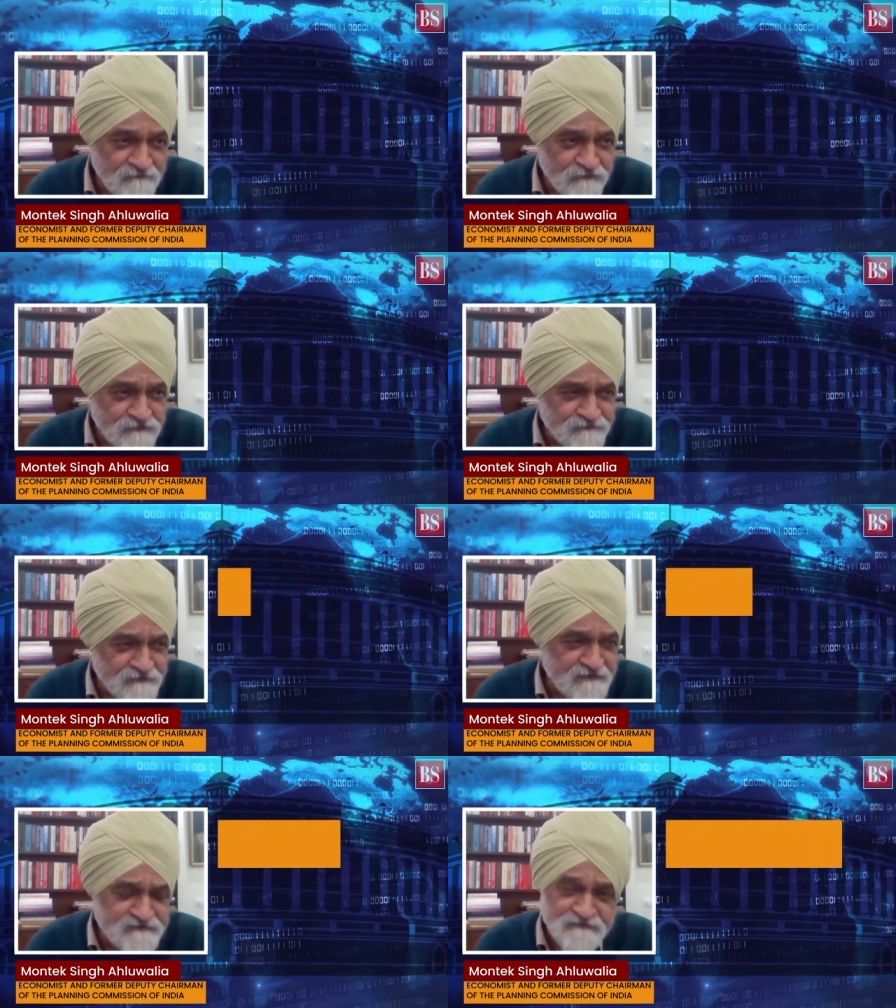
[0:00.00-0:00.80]
the
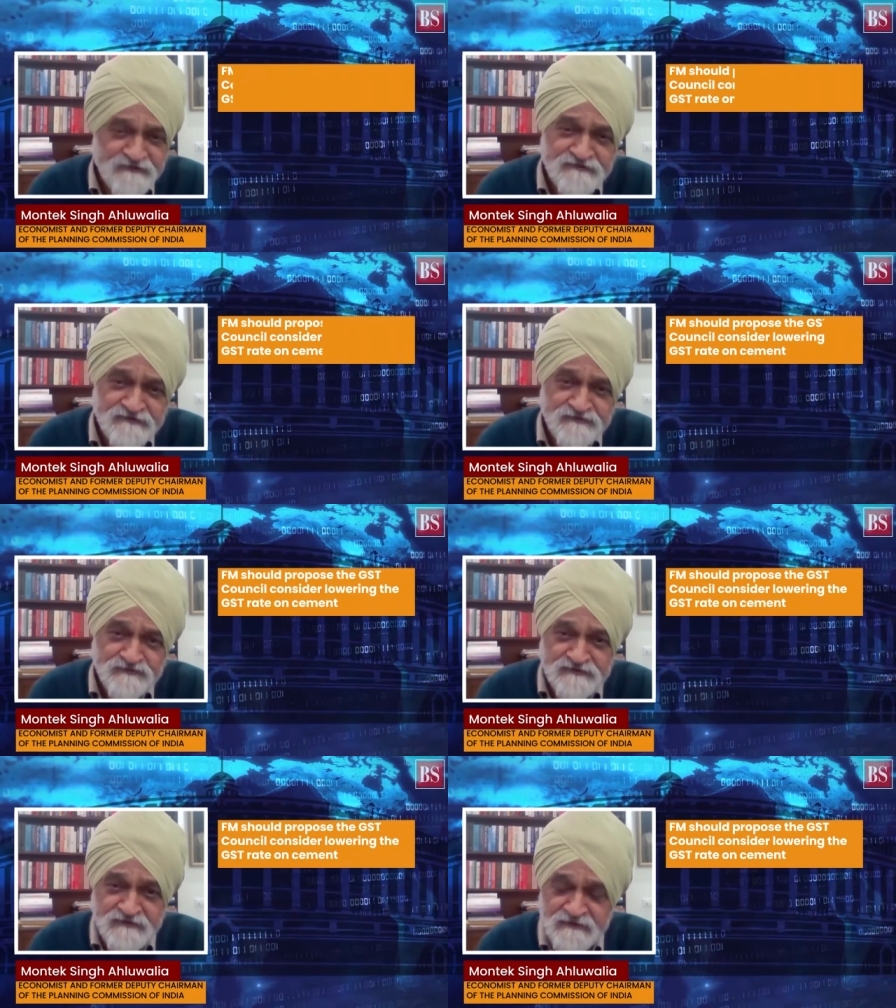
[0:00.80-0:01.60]
finance minister to
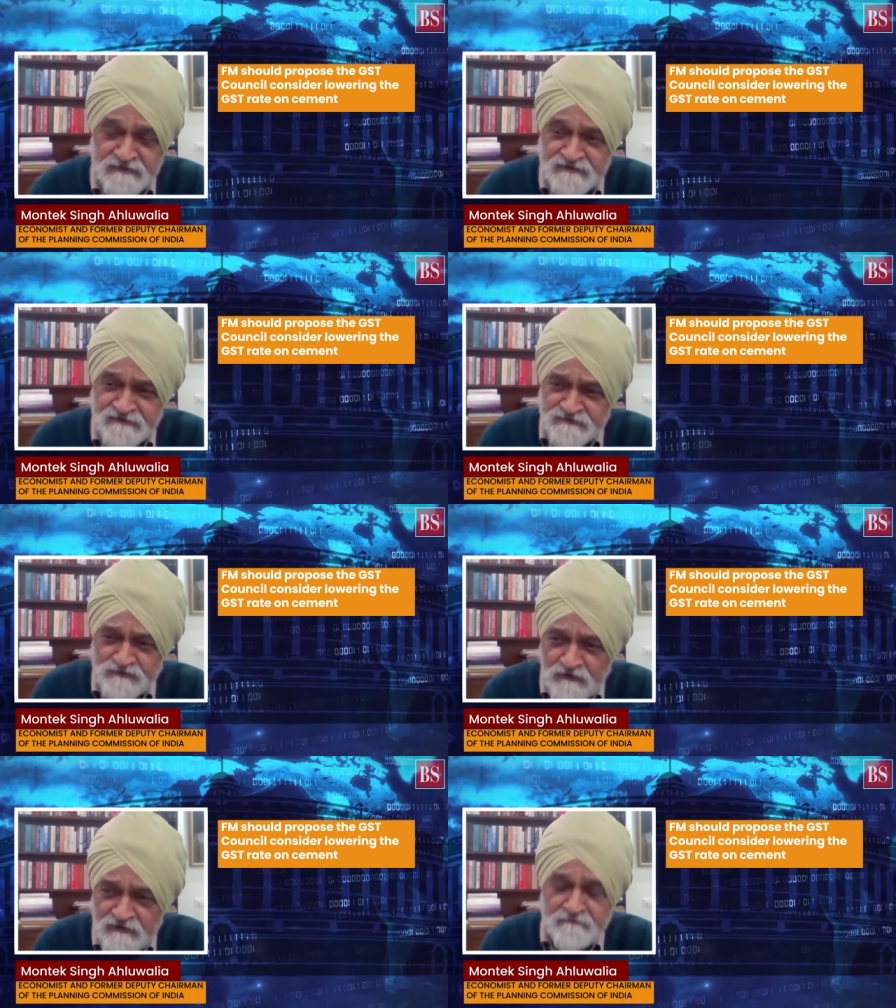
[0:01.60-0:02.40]
say that it is
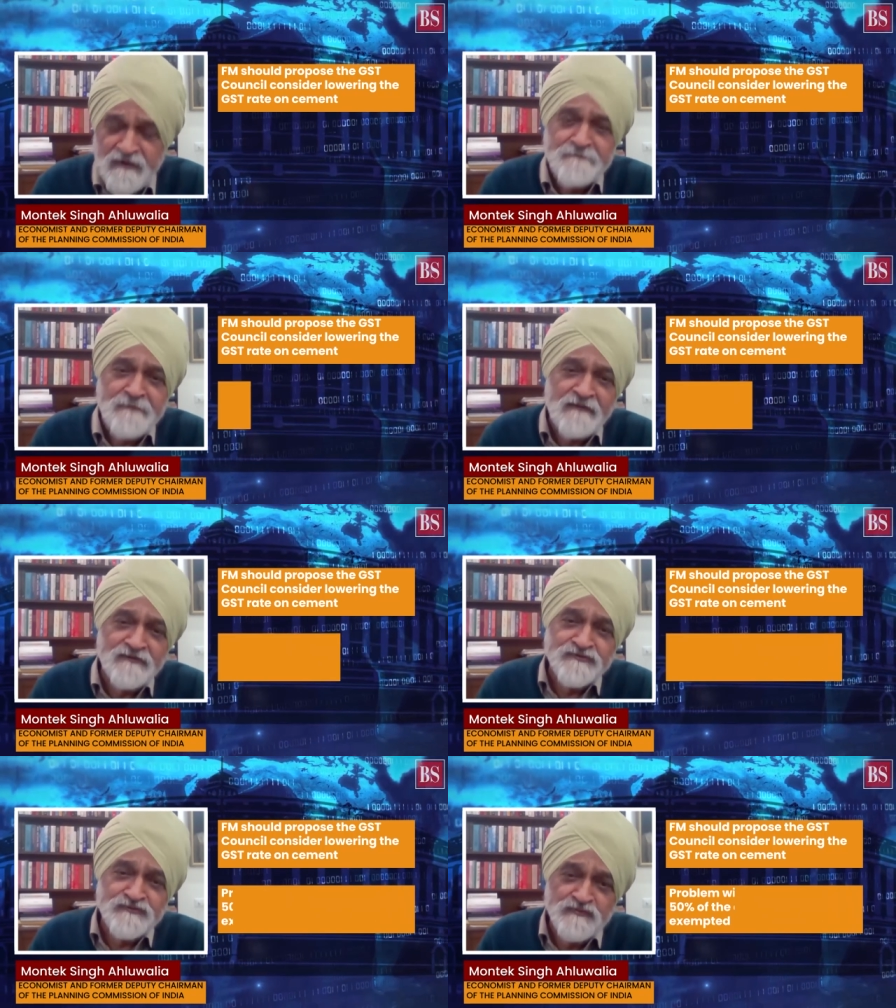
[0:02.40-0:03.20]
not in my power
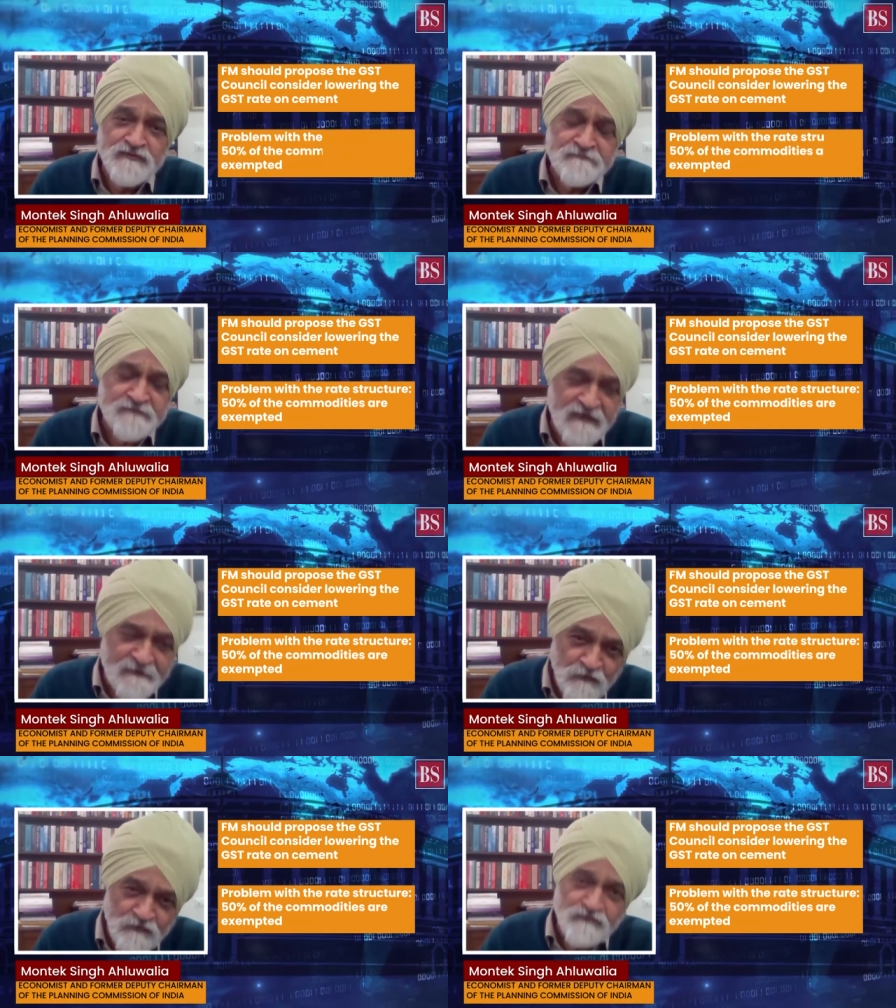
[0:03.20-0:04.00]
to do it, but I'm
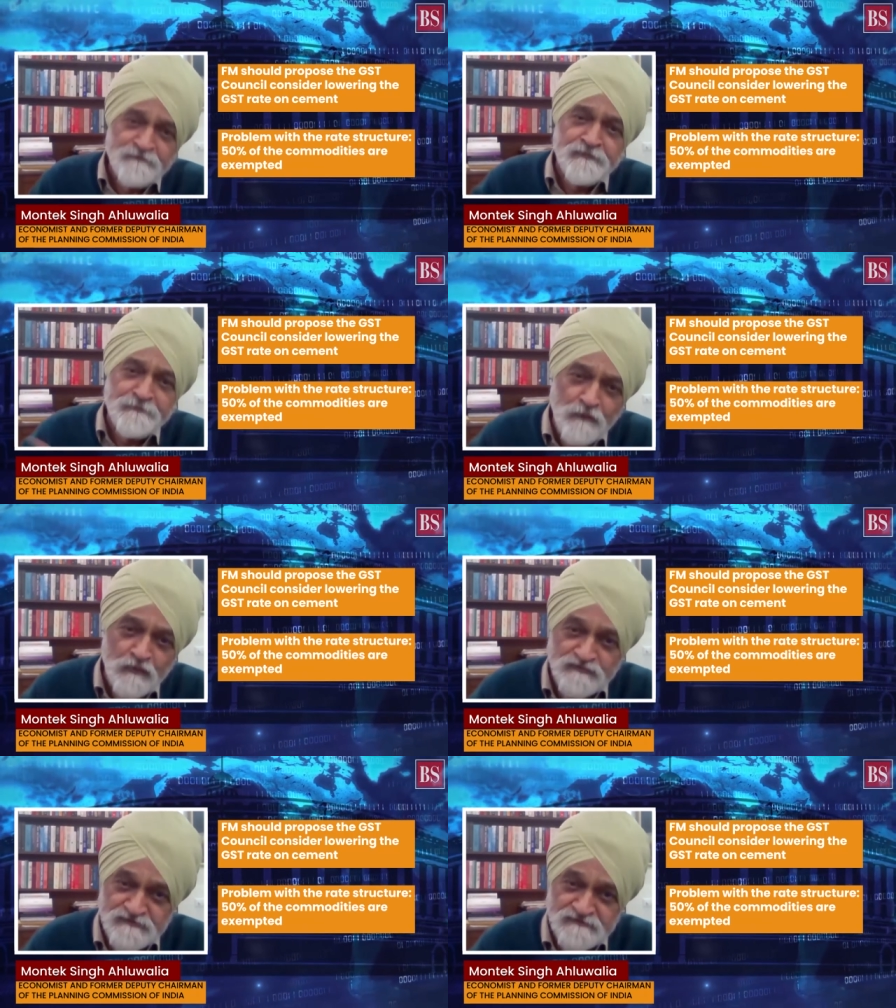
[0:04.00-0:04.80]
going to
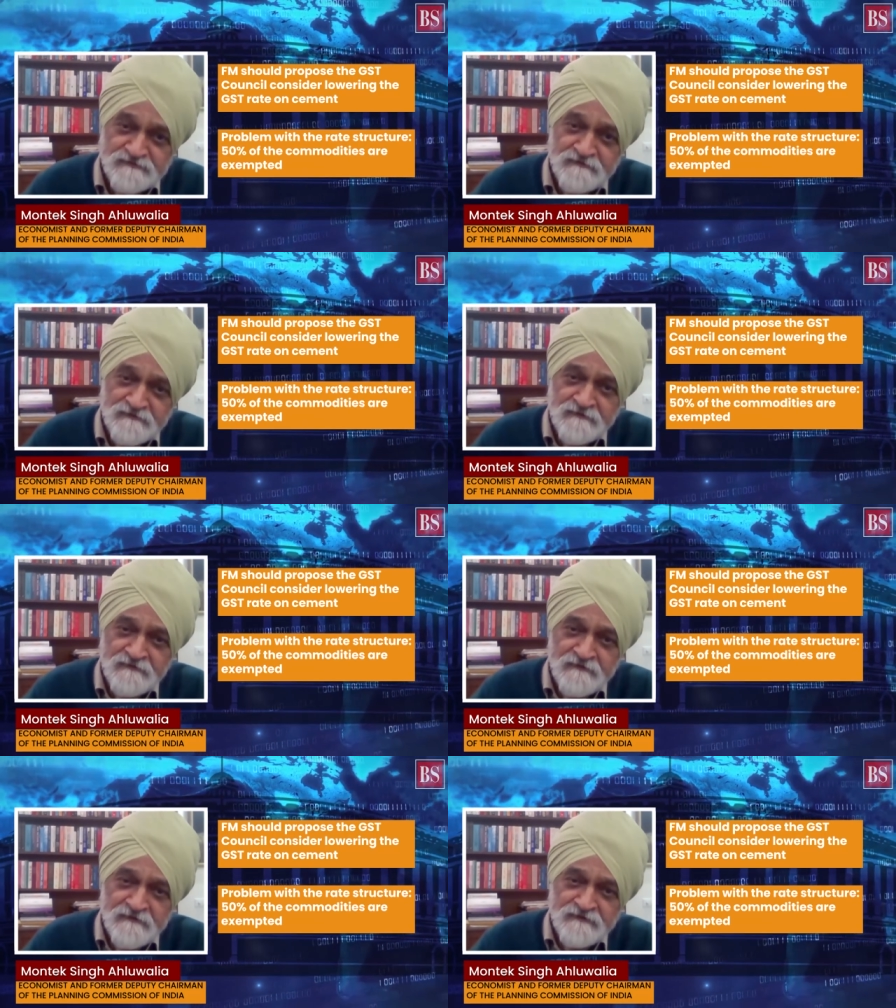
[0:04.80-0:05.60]
propose
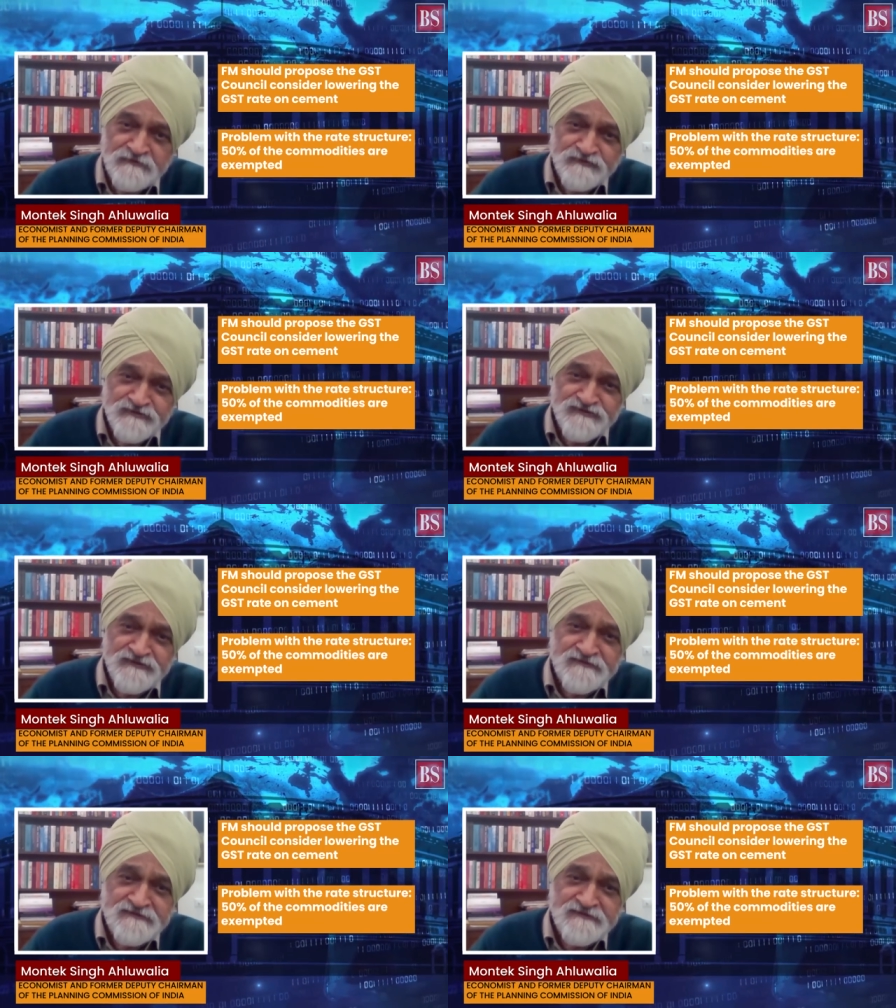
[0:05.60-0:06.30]
to the GST